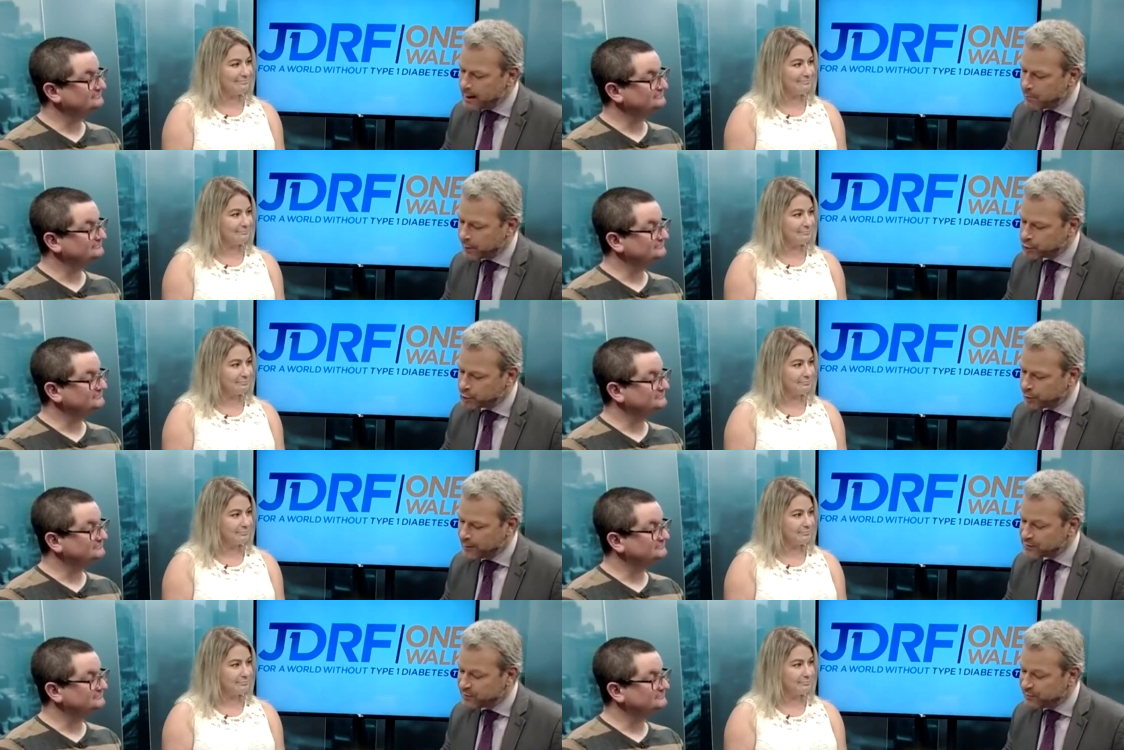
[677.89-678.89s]
Speaker 1: blood sugar
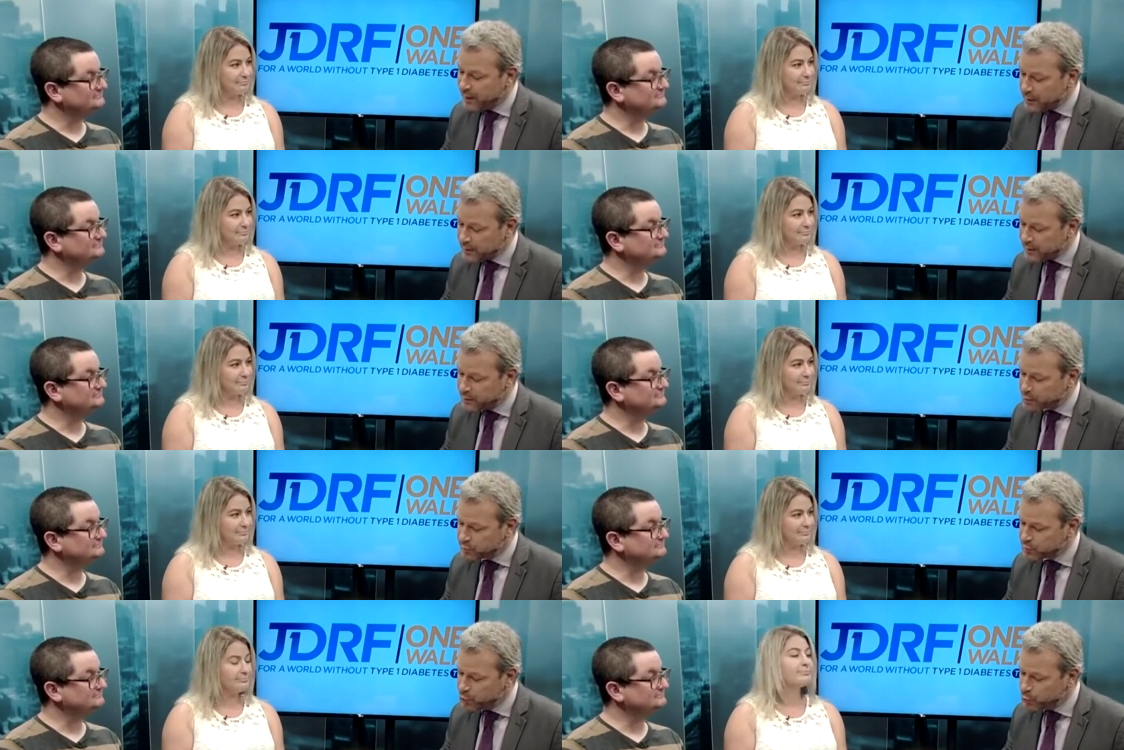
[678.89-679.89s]
is very dangerous
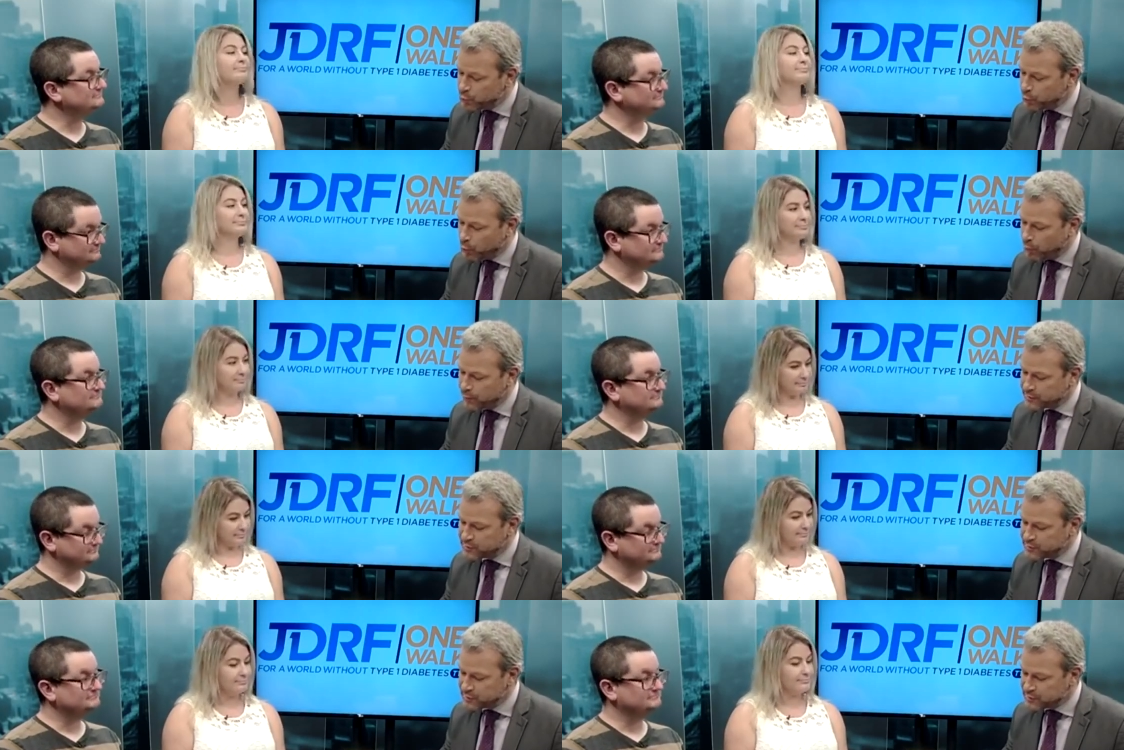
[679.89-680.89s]
too. Your
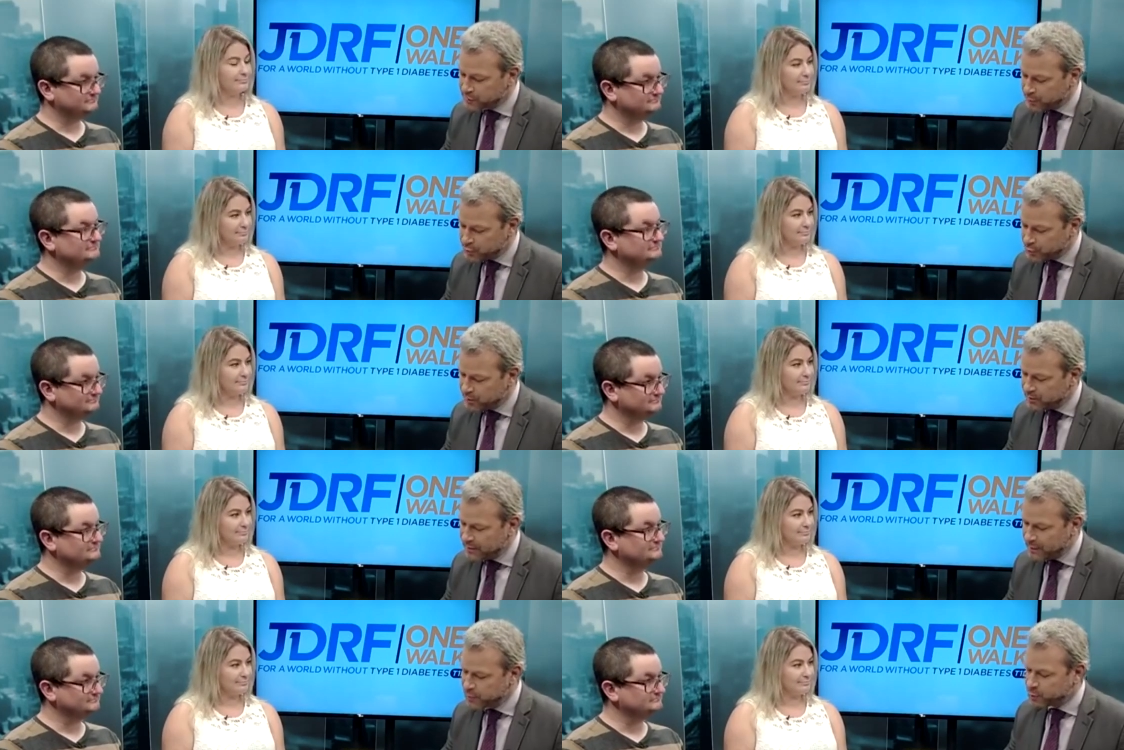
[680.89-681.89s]
organs start to get
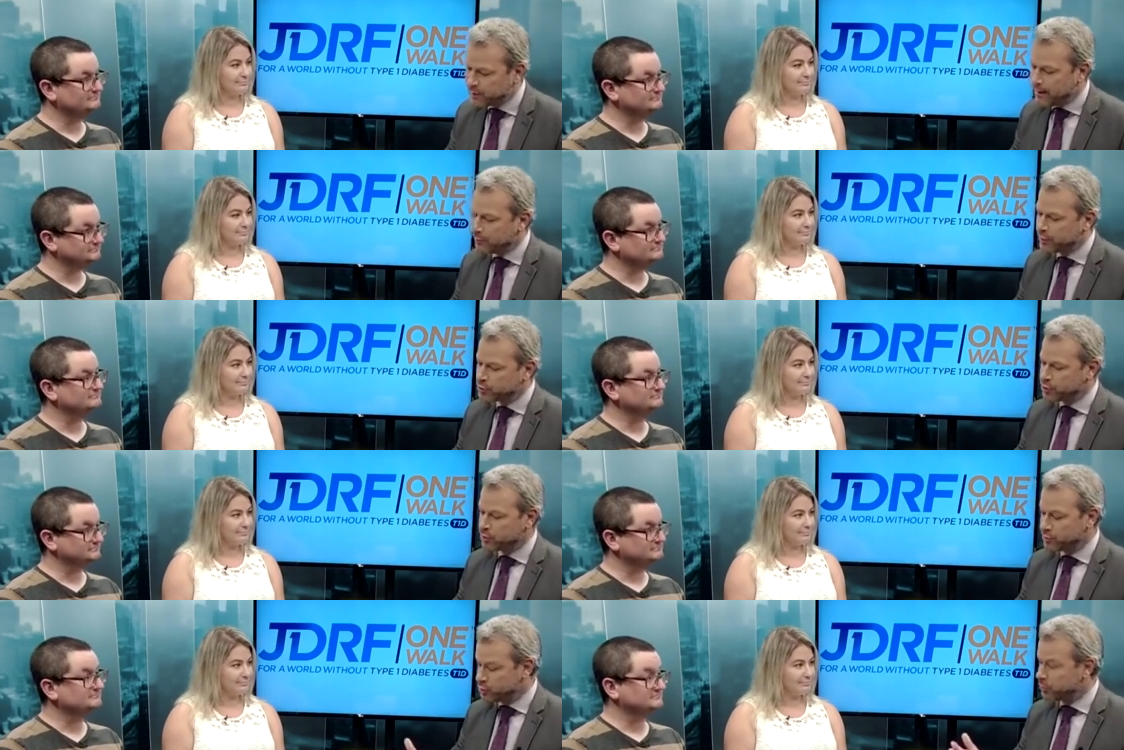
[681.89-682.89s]
damaged with high blood
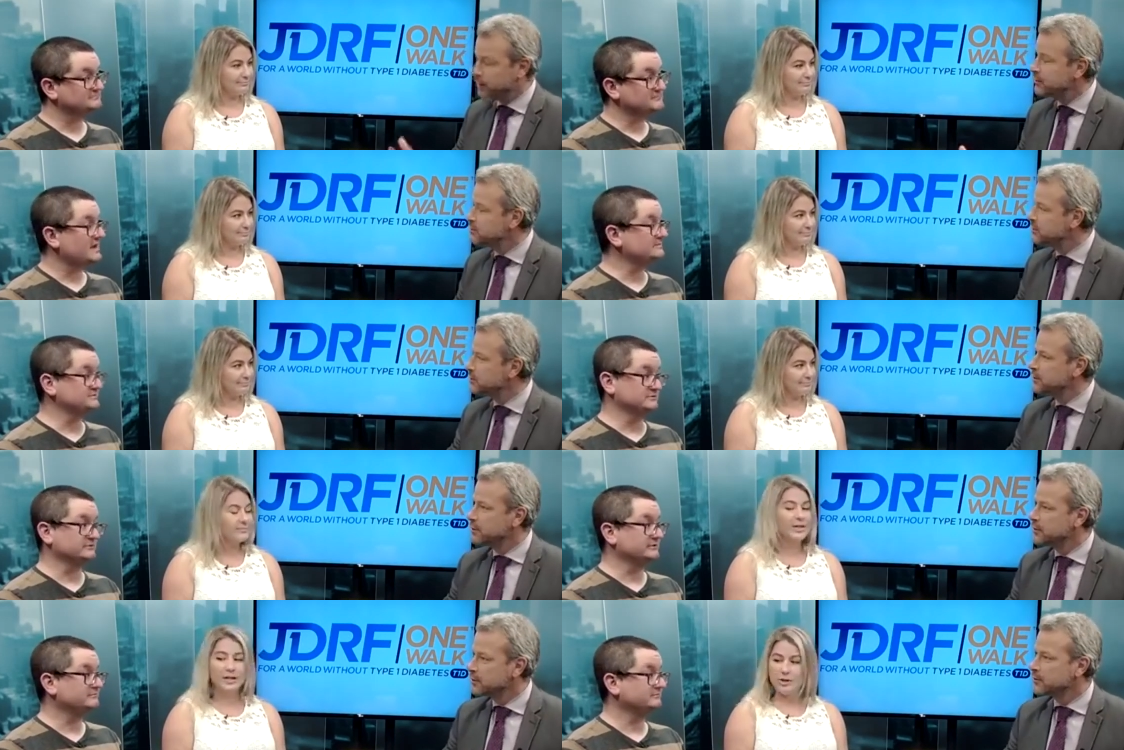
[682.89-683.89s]
sugars, right?
Speaker 2: Absolutely.
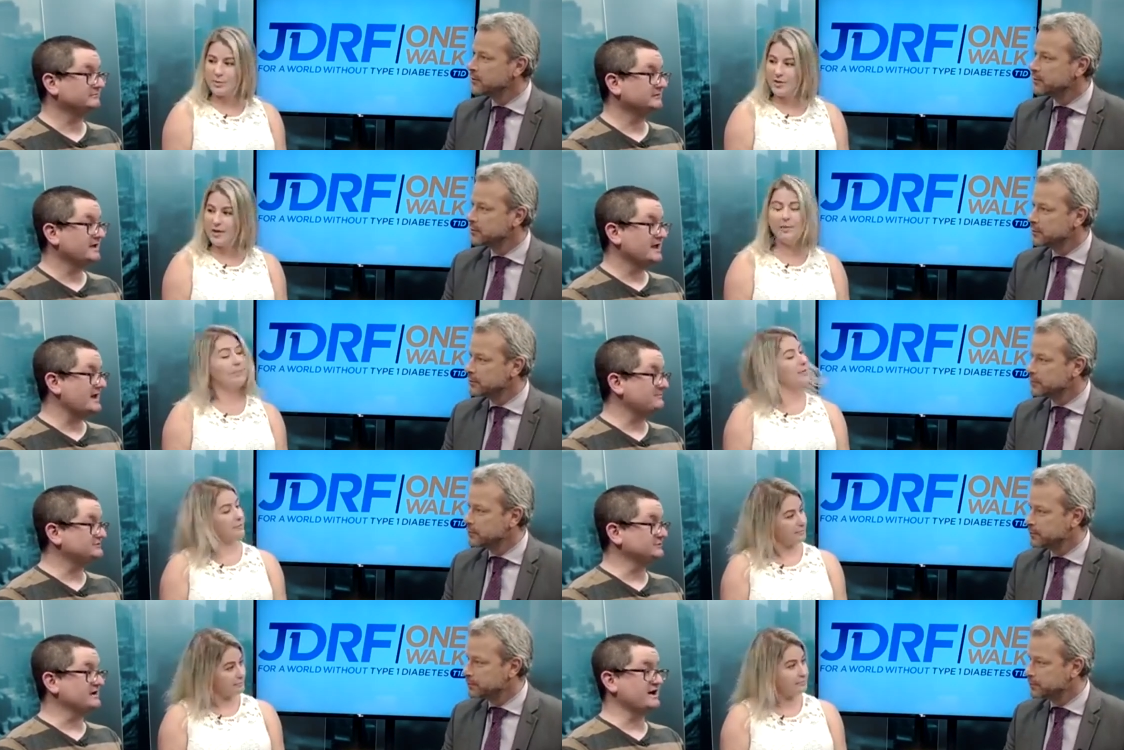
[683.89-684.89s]
100%.
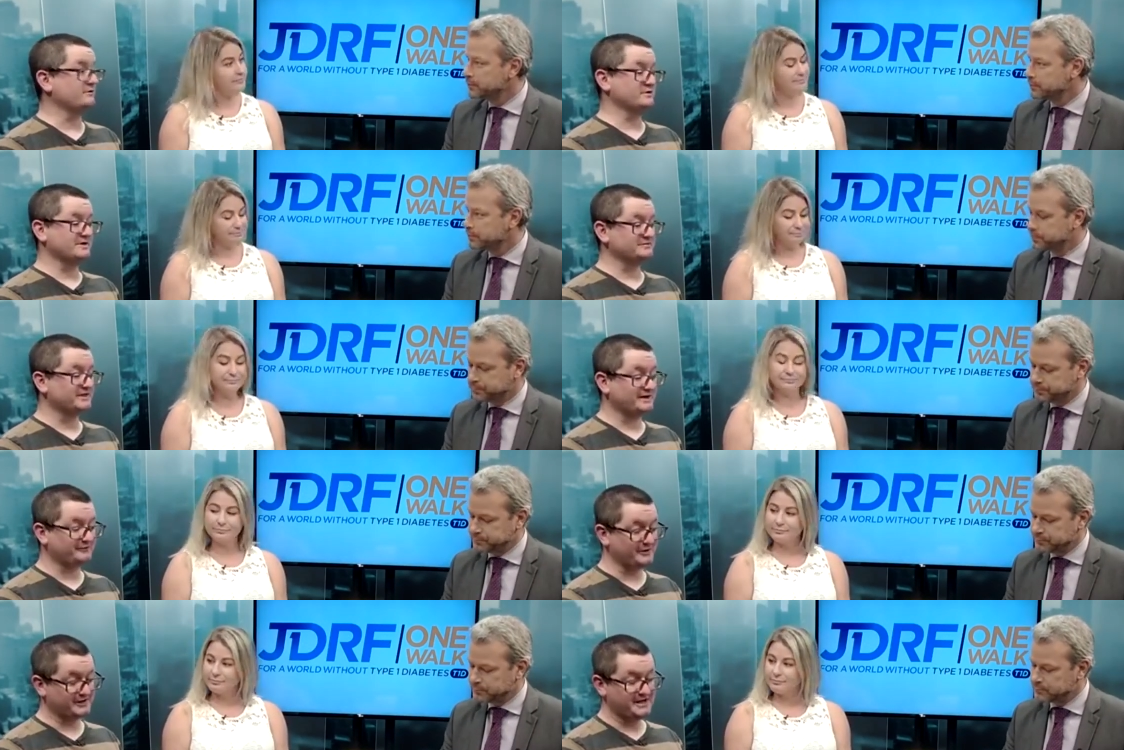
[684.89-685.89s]
Absolutely. I only meant that
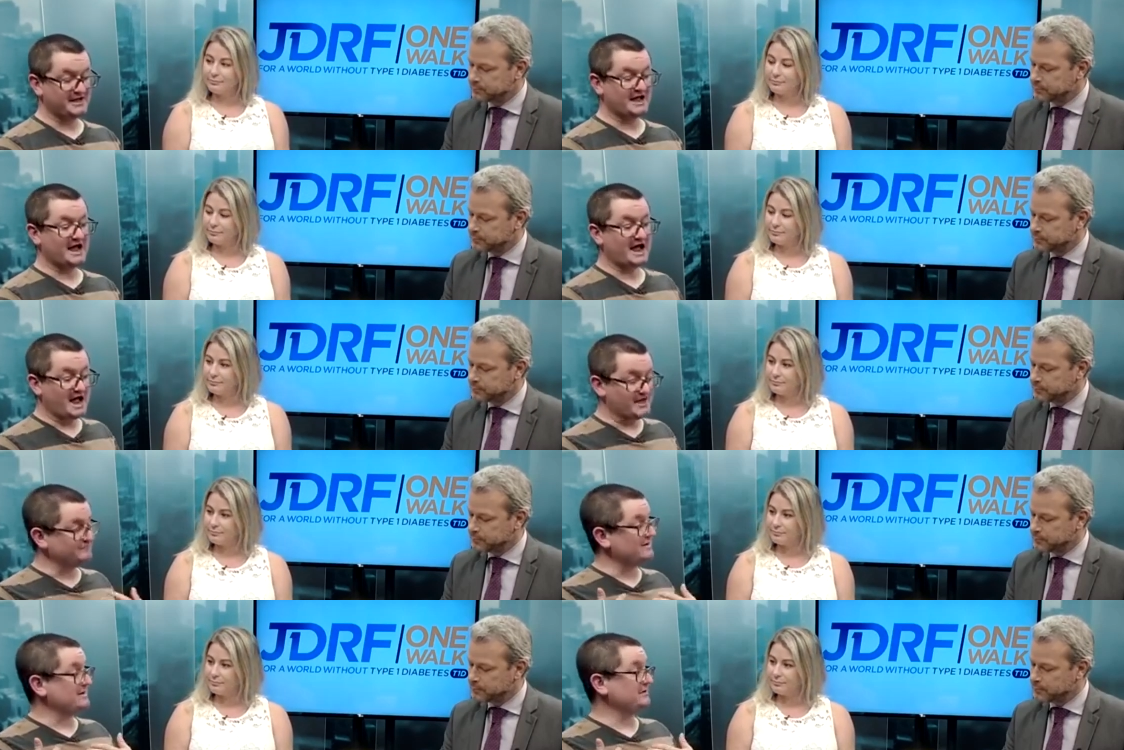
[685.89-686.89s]
like if I,
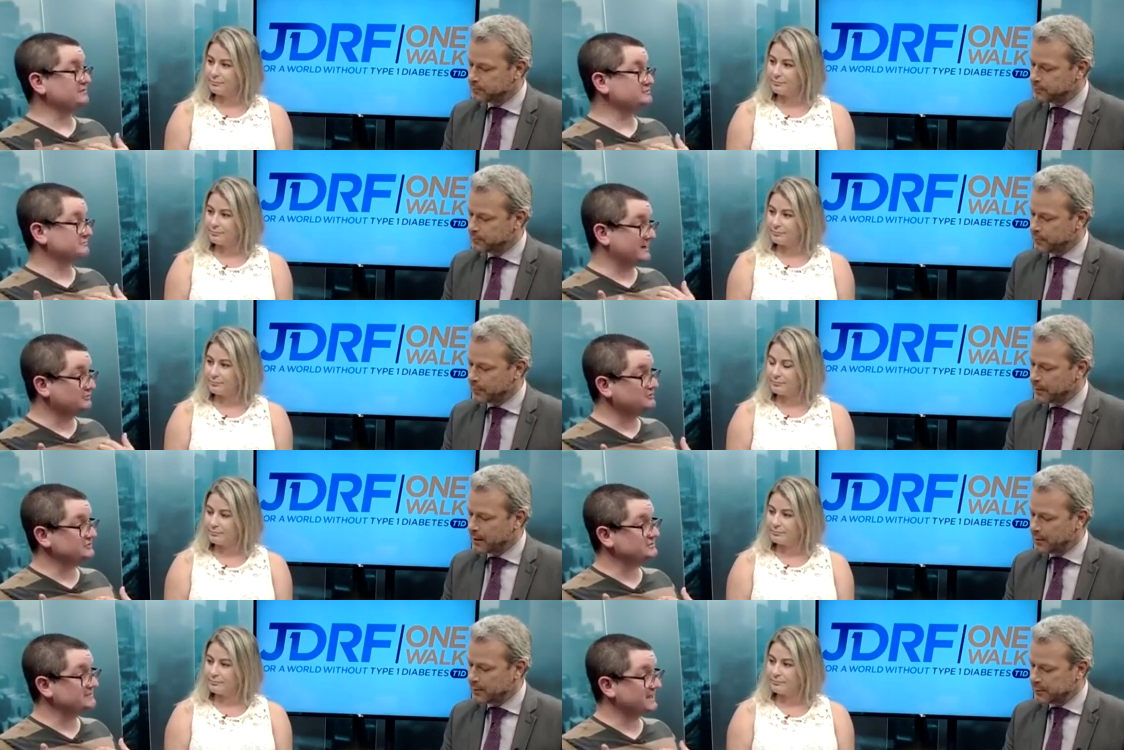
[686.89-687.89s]
my, blood, my blood is high